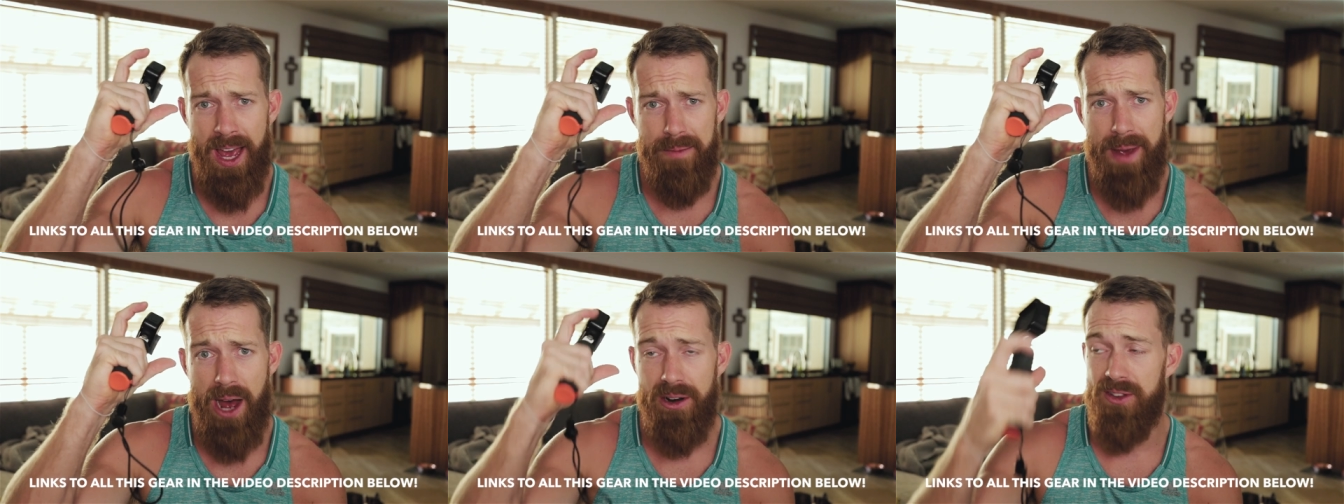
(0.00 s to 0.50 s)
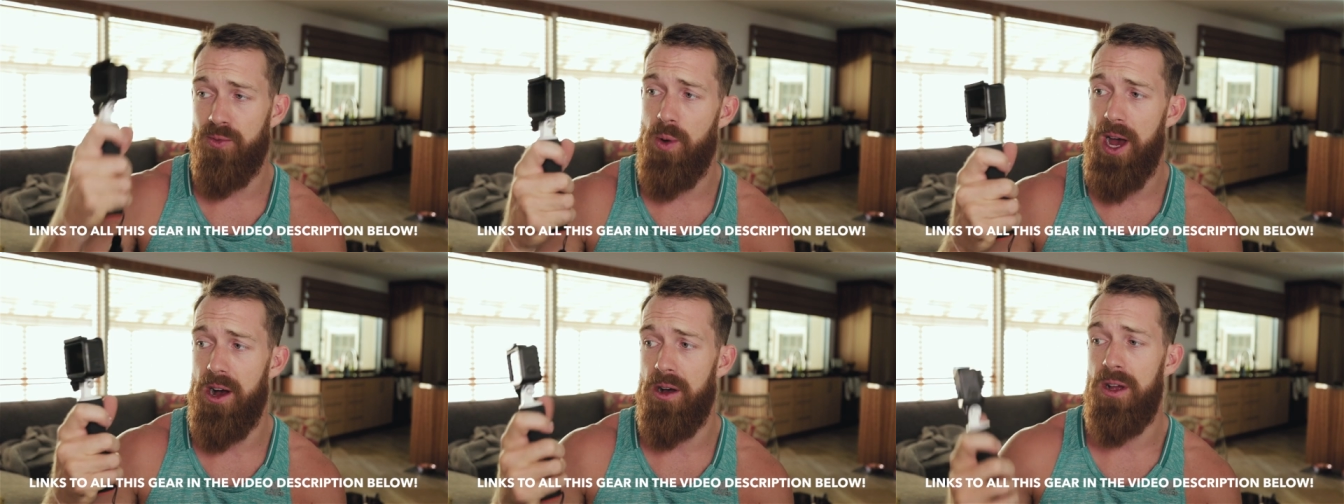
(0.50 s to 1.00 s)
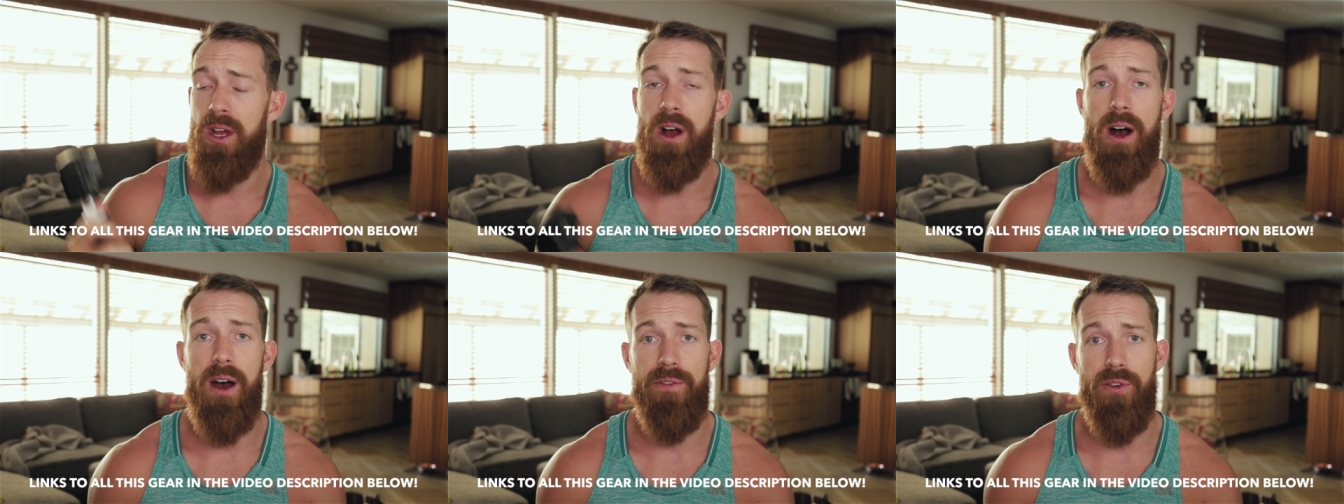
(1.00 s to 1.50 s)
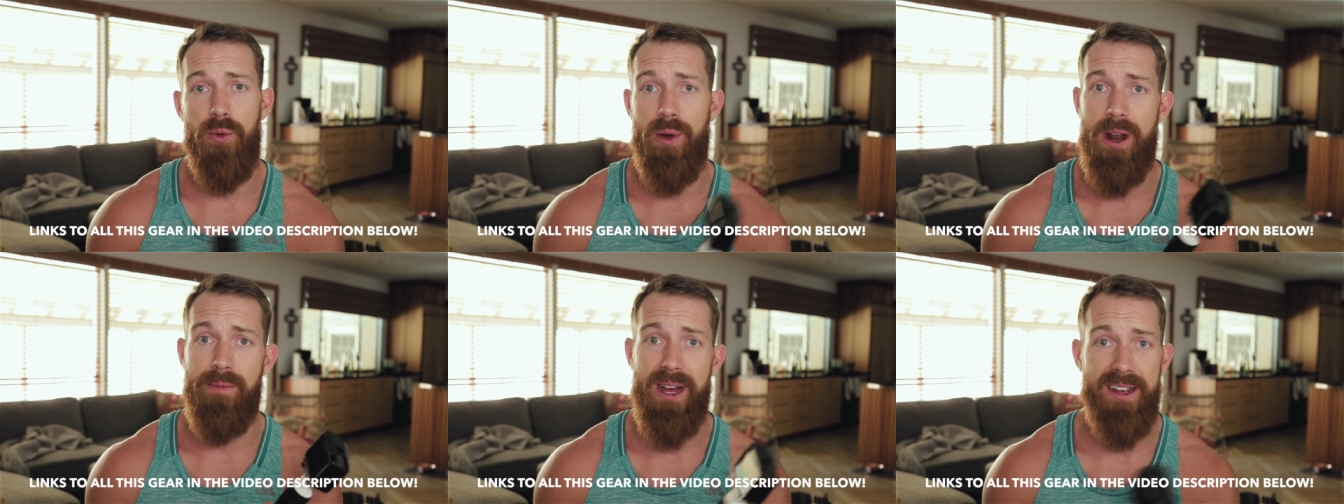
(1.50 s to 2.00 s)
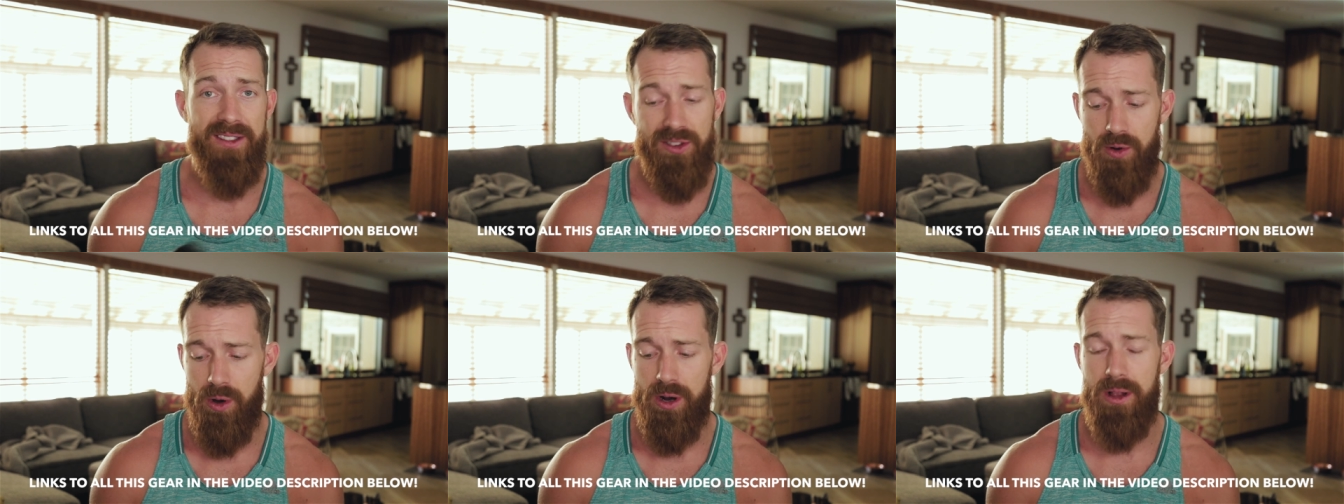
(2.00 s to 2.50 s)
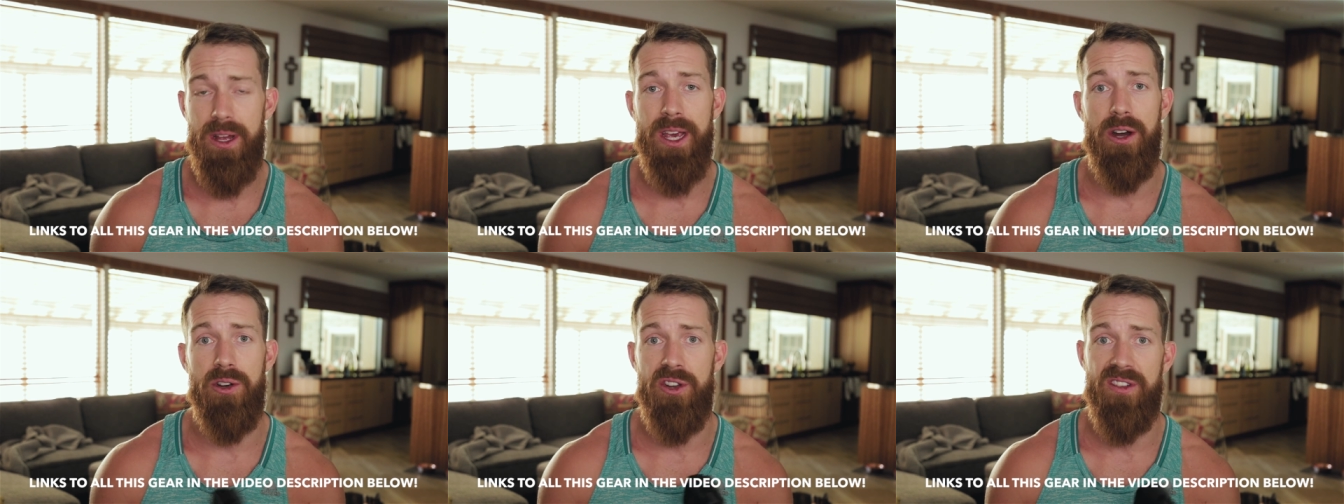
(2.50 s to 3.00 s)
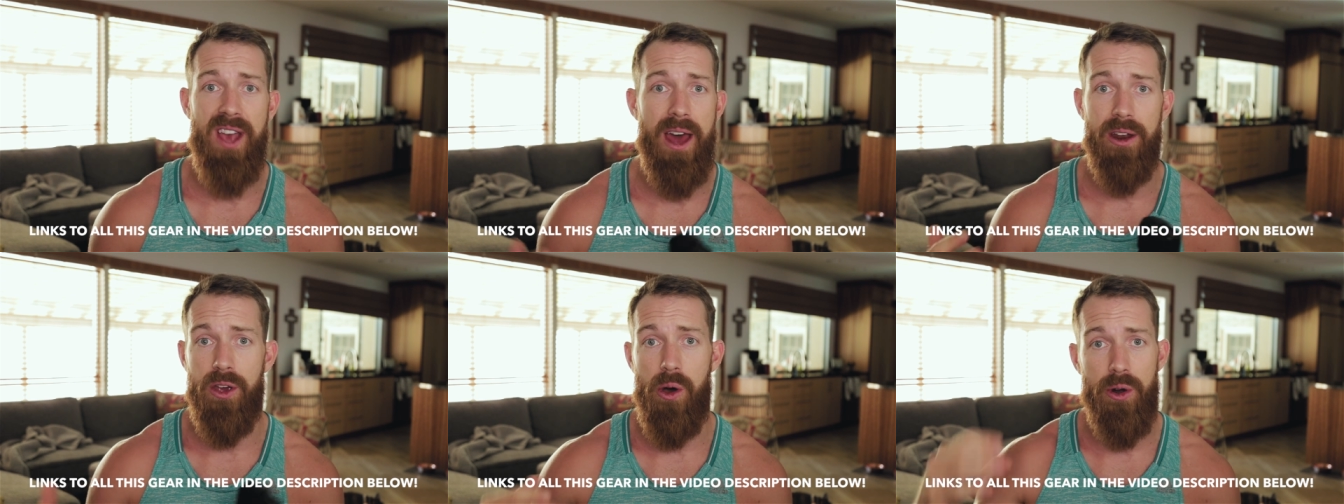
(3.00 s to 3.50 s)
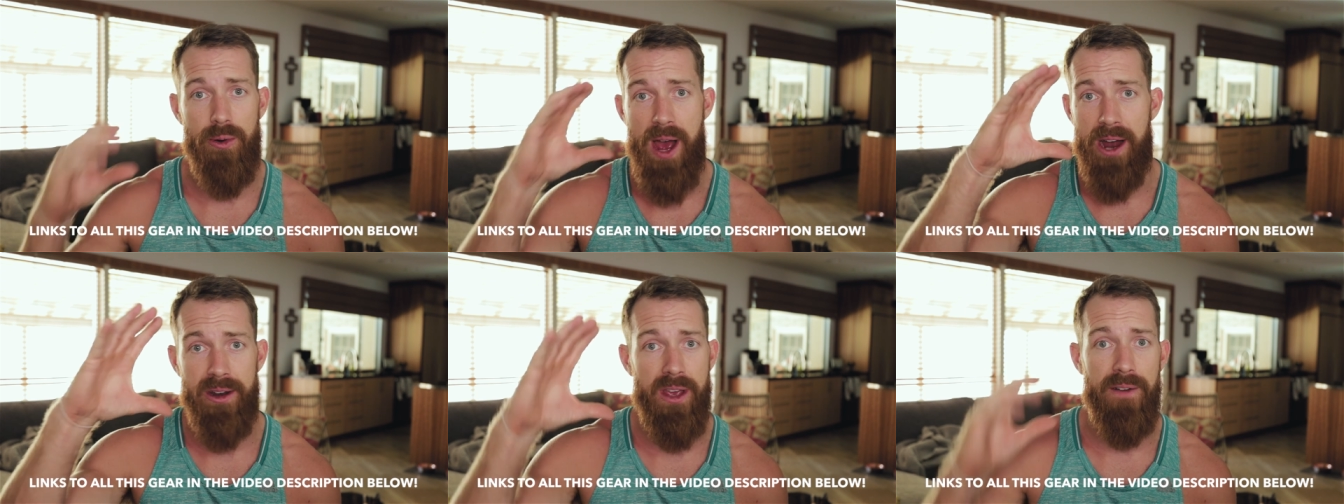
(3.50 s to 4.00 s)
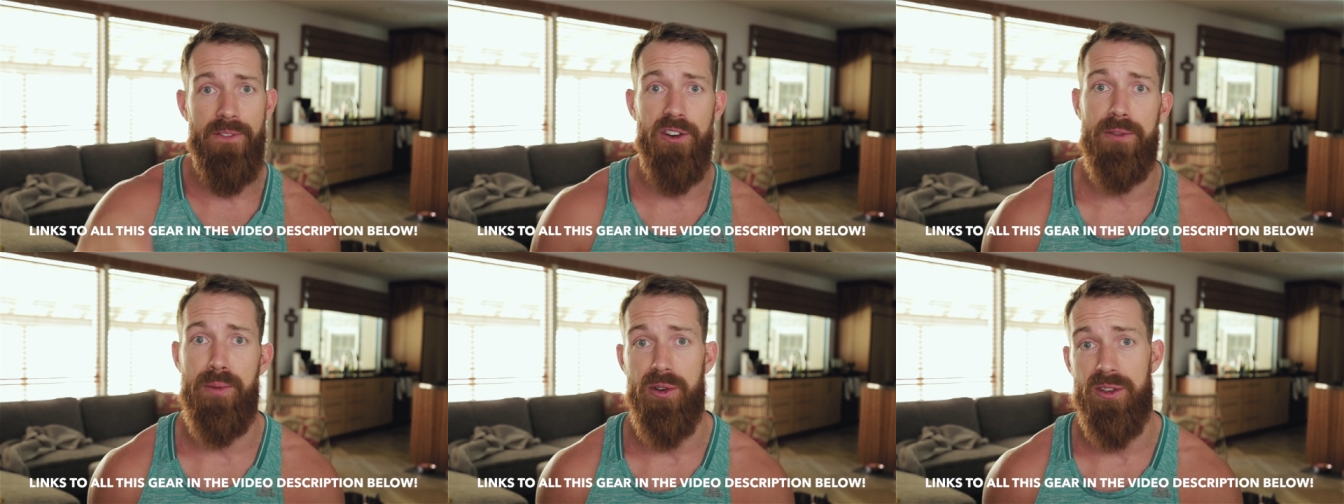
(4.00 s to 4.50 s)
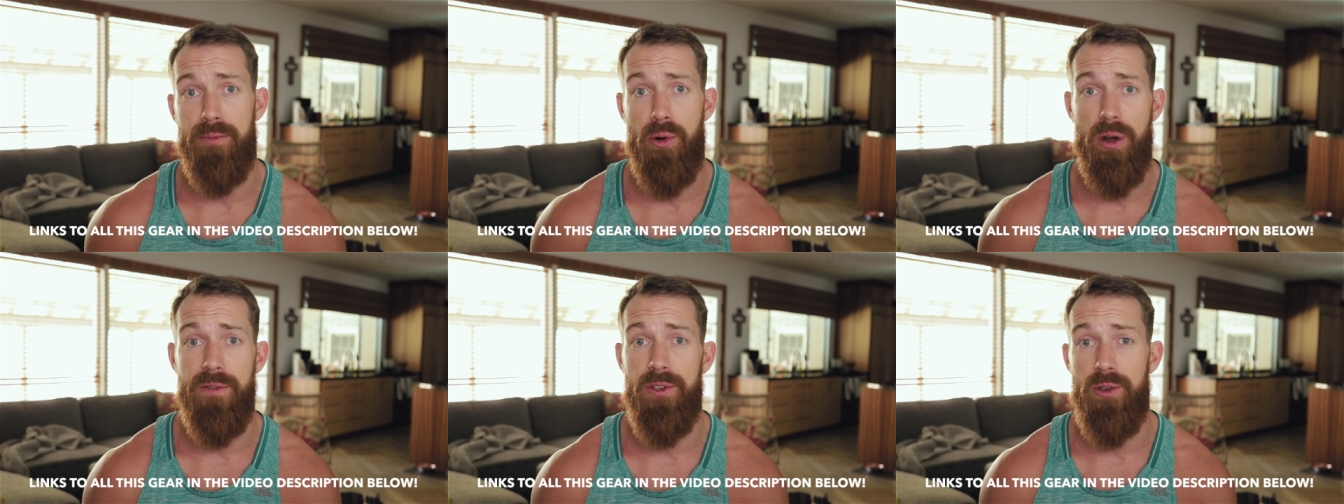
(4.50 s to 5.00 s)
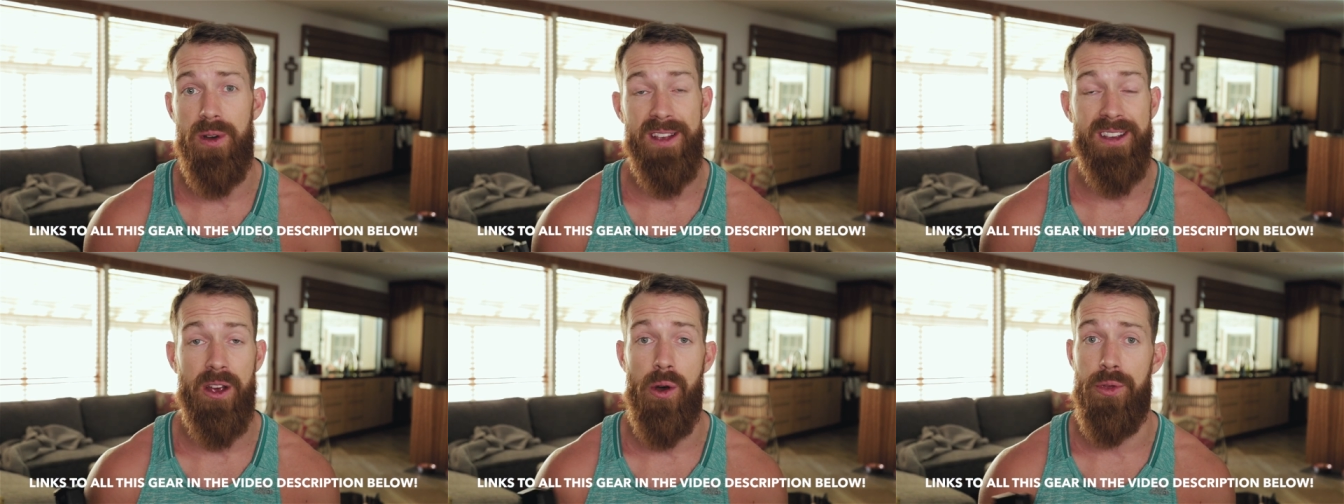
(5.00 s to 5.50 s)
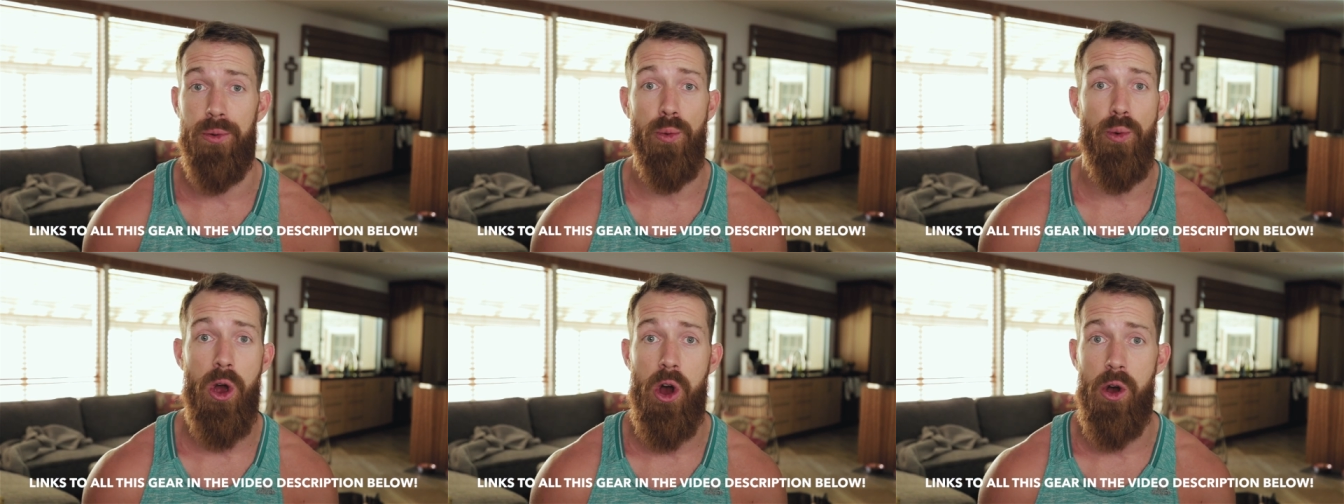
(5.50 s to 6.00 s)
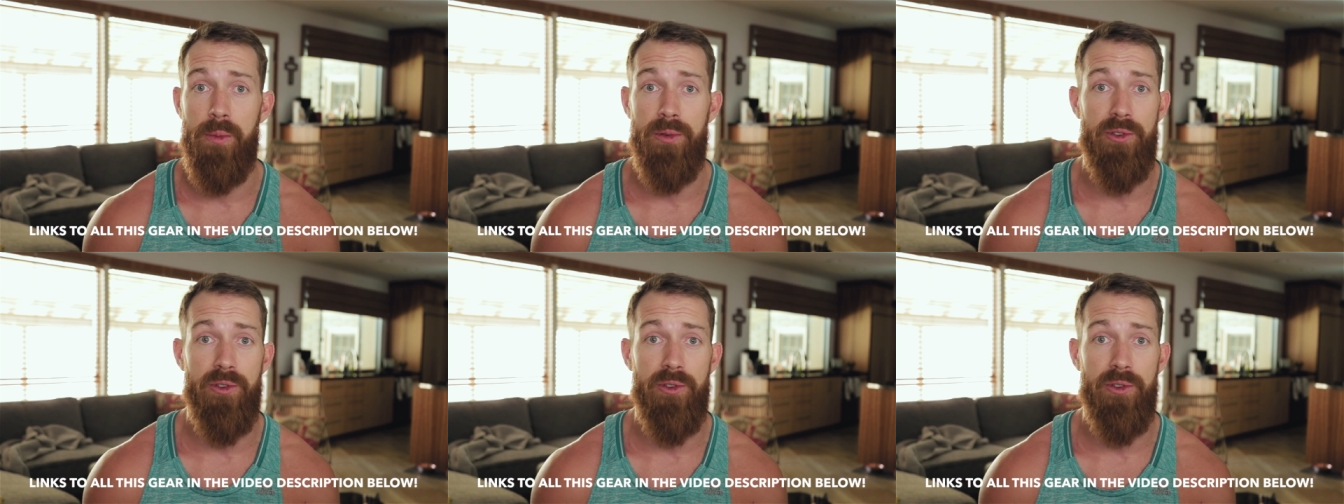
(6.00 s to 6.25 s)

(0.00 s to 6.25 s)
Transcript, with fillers: head mount as well uh, for when I'm like snorkeling or just kind of going around to get a first person point of view as I go through Rome,